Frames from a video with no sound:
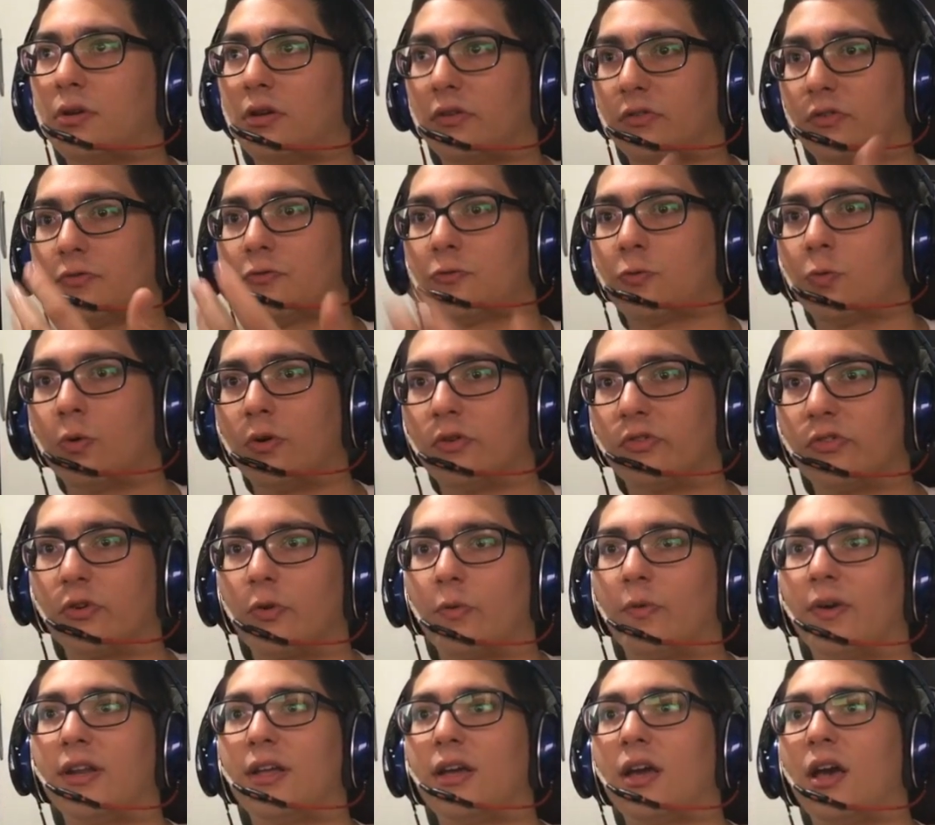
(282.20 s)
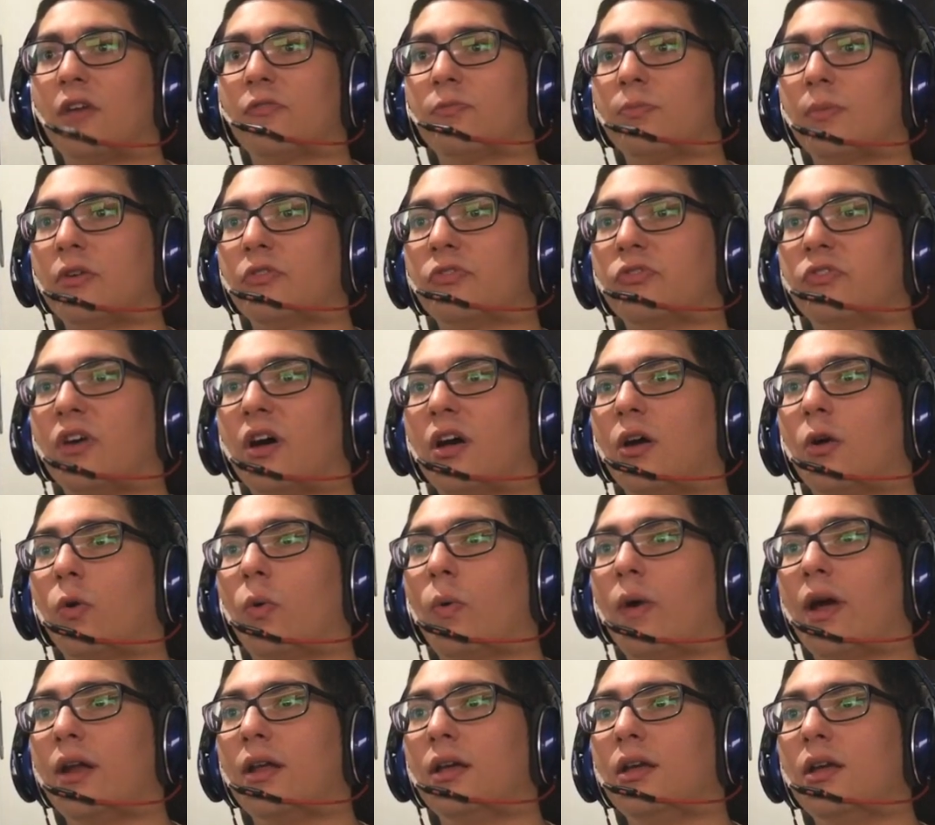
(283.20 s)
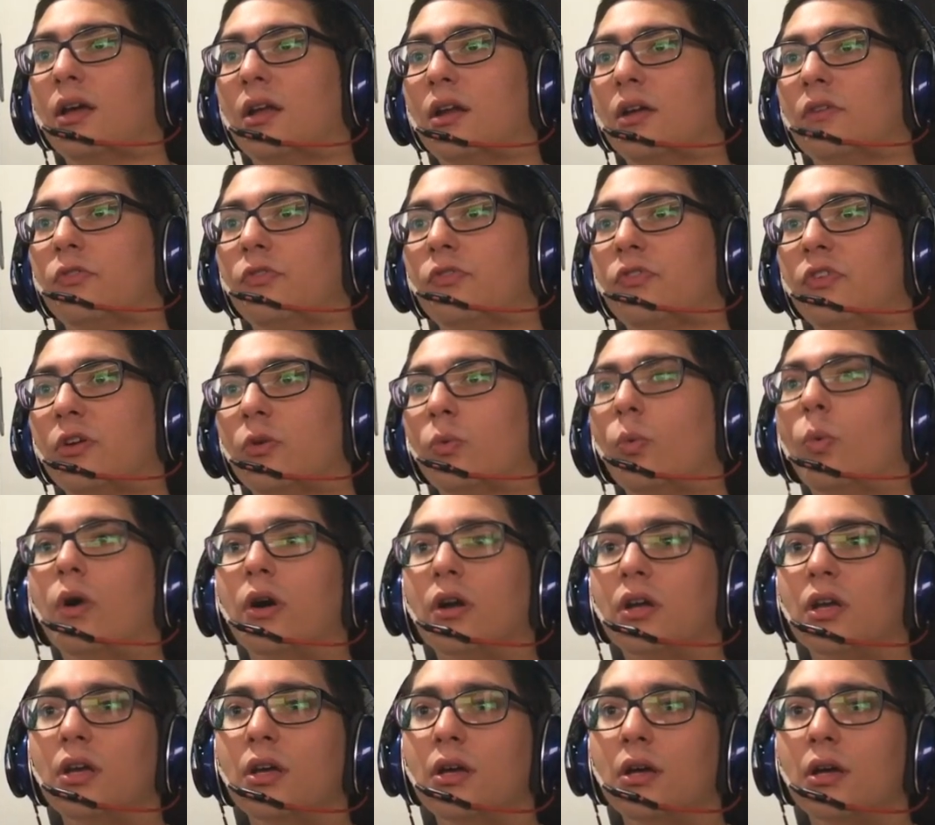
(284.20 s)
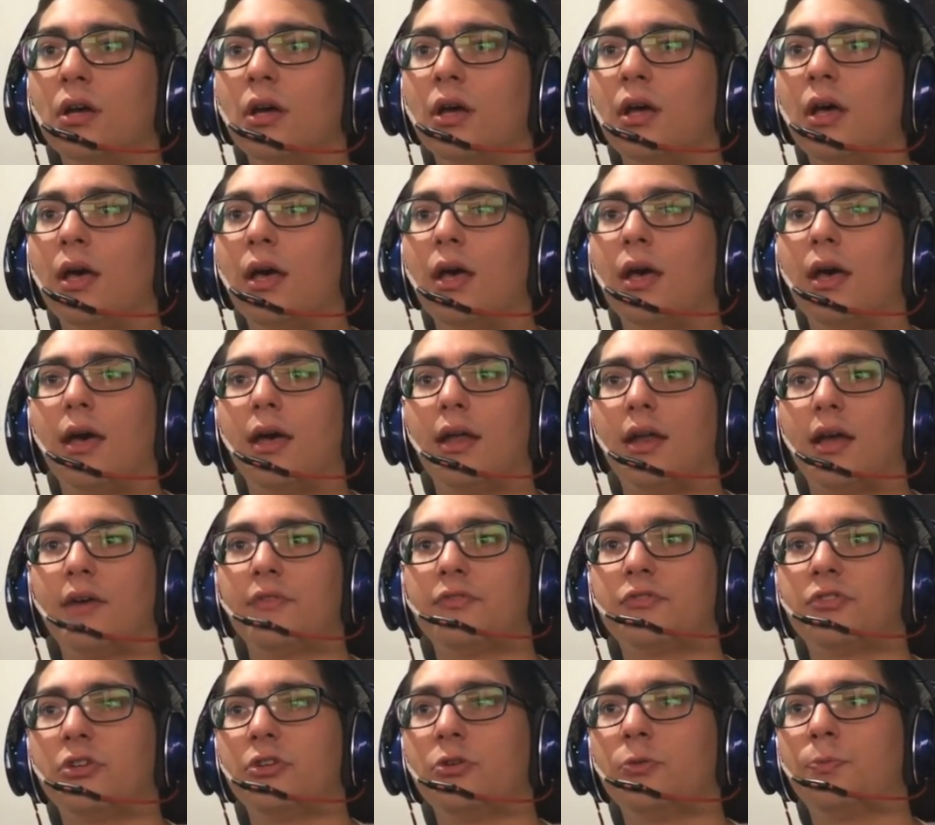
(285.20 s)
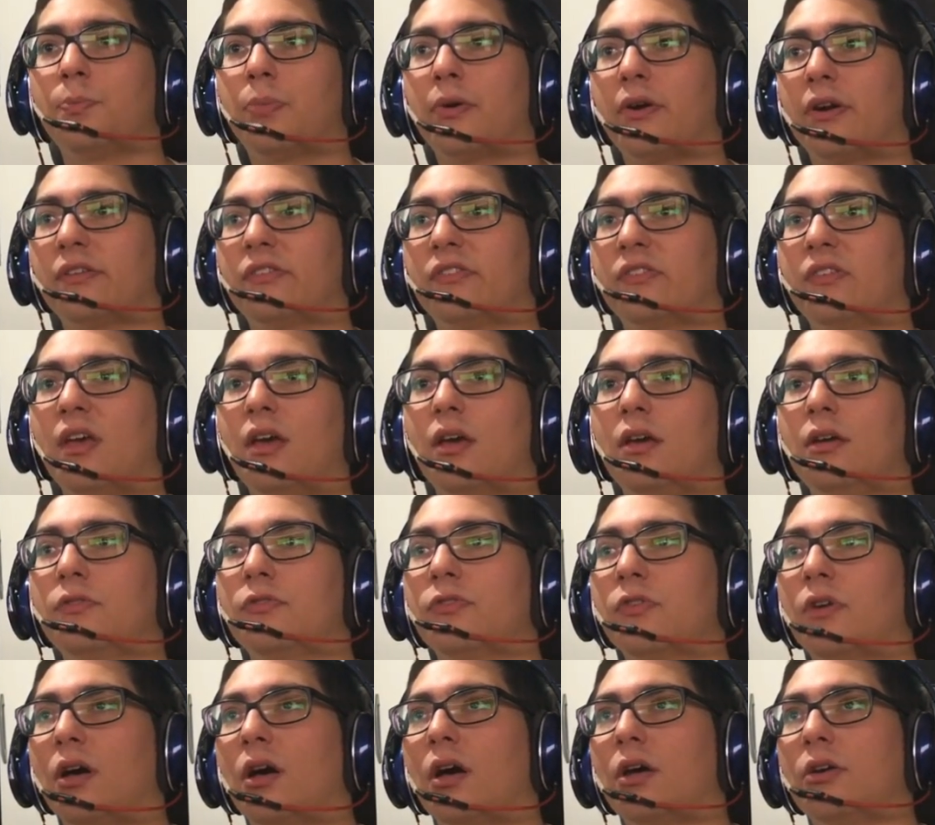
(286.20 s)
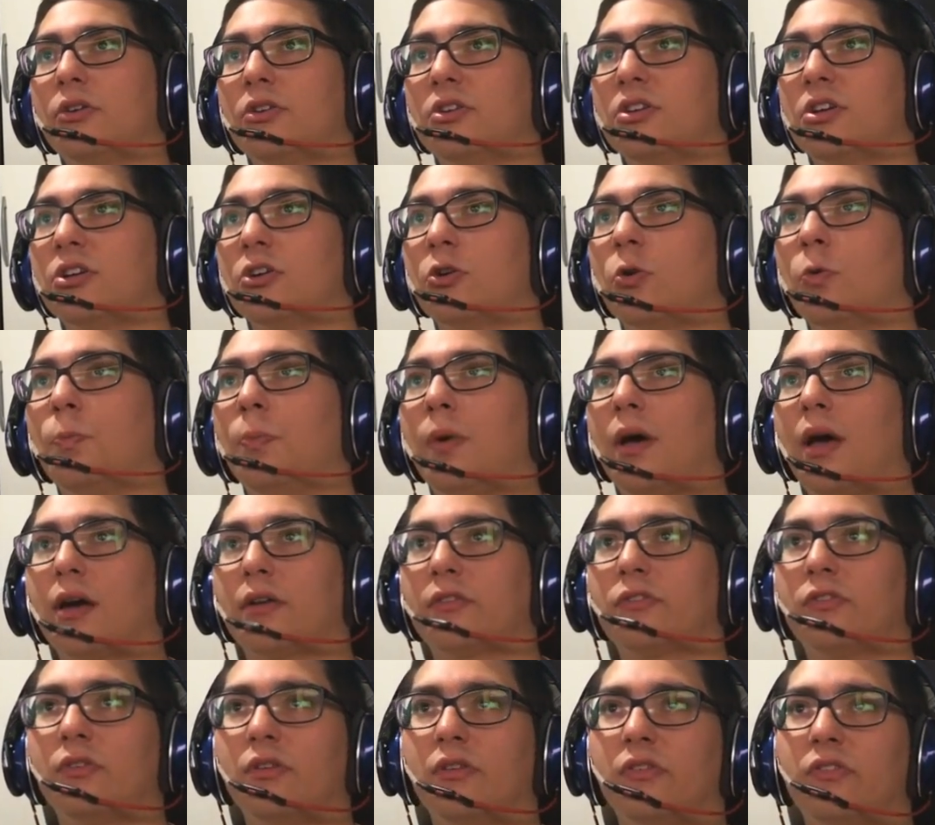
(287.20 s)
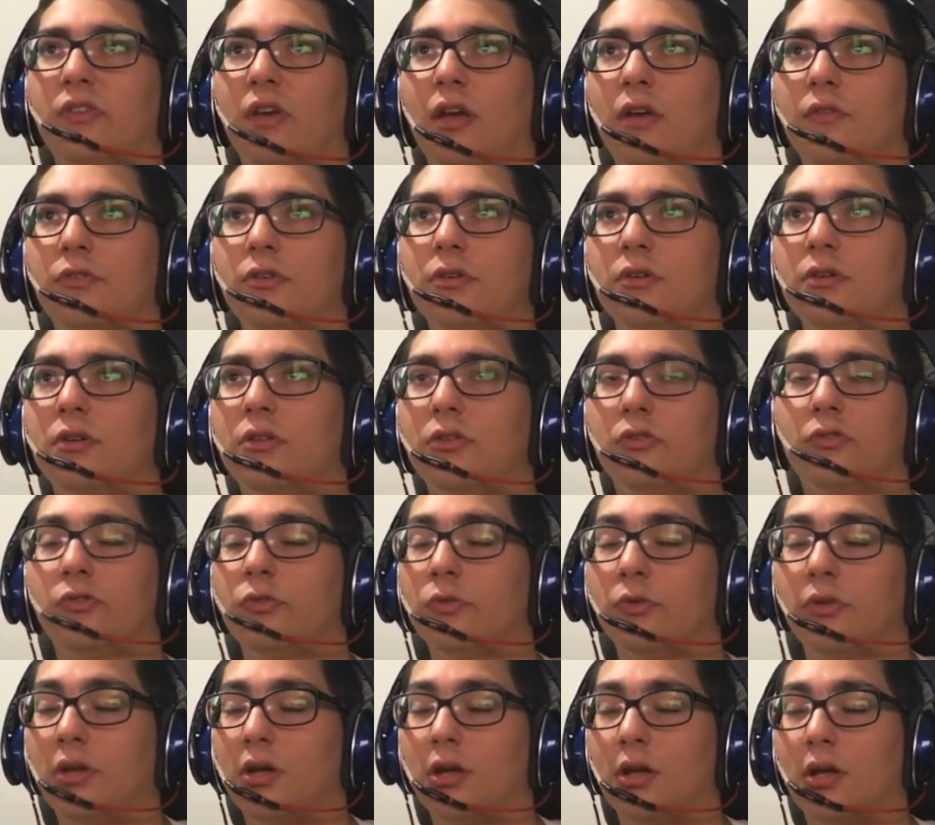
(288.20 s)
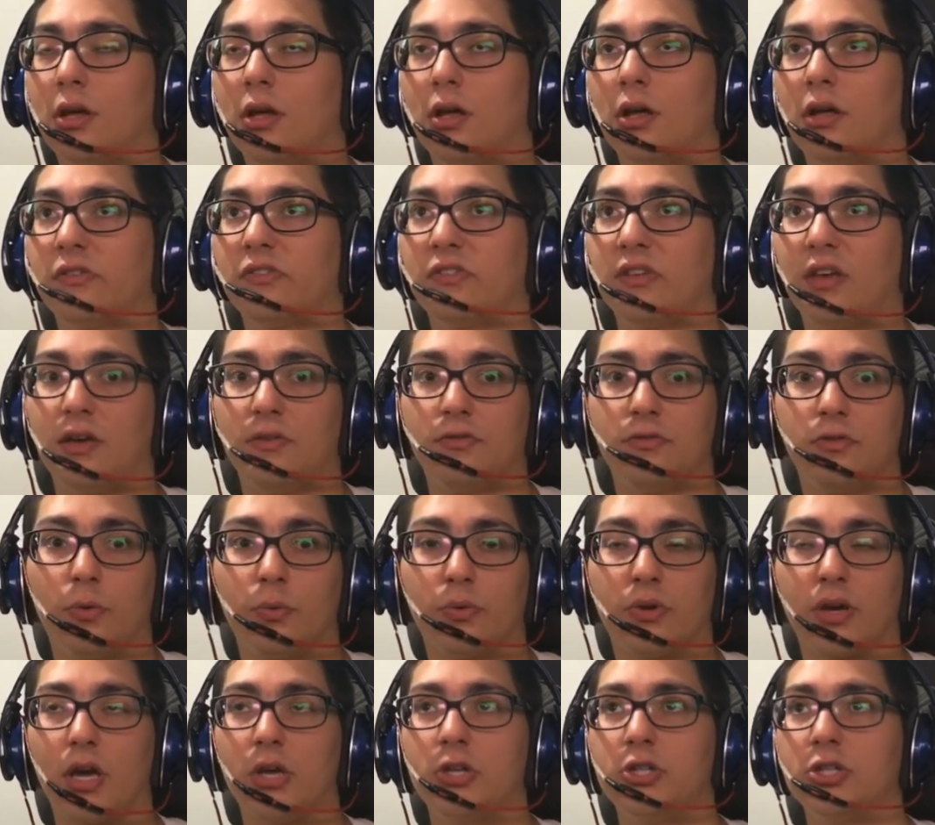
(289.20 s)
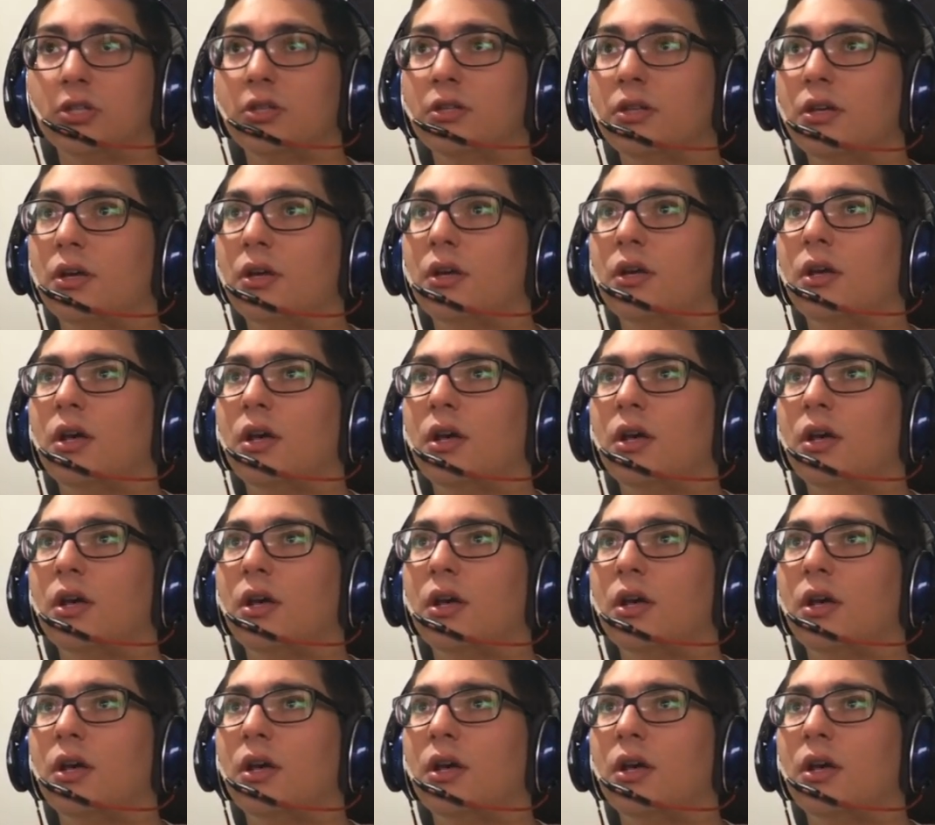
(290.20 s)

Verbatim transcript: because of course I already have my file ready and everything working and after you press save uh, you're gonna go back to the saver to the save location